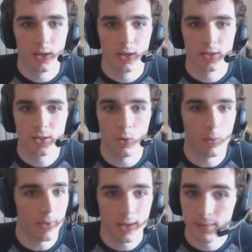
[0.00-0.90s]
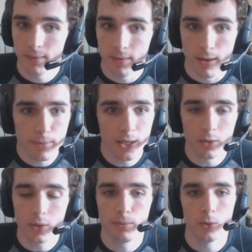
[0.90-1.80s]
So
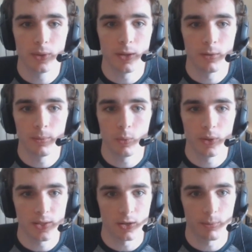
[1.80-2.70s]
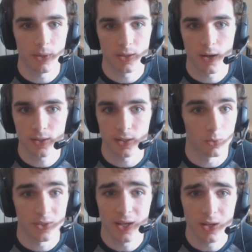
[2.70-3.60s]
immediately mute them when they start being toxic
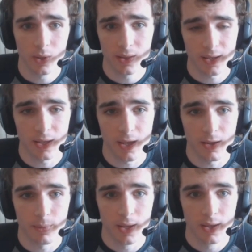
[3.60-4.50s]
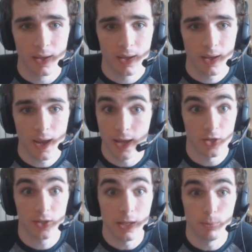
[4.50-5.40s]
towards anyone in that game, and
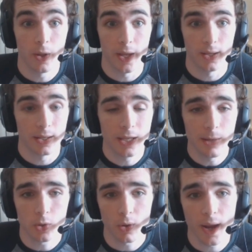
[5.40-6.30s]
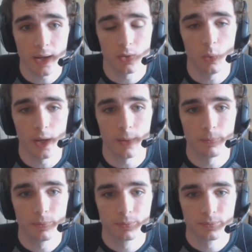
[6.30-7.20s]
just keep playing and keep trying to win.
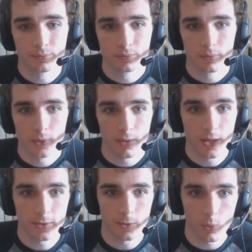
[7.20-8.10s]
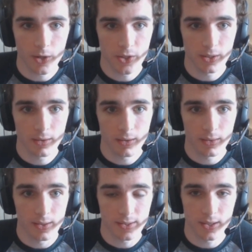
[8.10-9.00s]
Thanks for watching
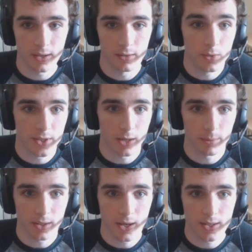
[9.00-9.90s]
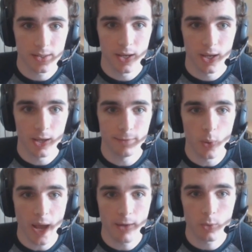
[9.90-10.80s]
this uh, new segment, guys. If you
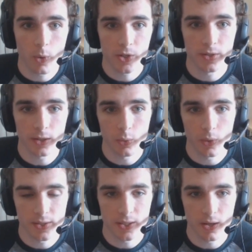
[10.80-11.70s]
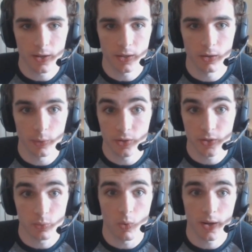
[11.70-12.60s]
have questions that you want to see on here, or you
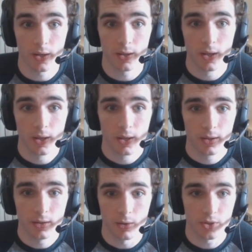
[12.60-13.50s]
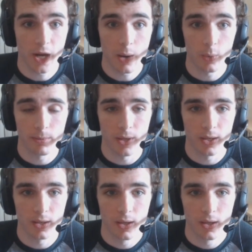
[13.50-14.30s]
just want to, you know, chat with me,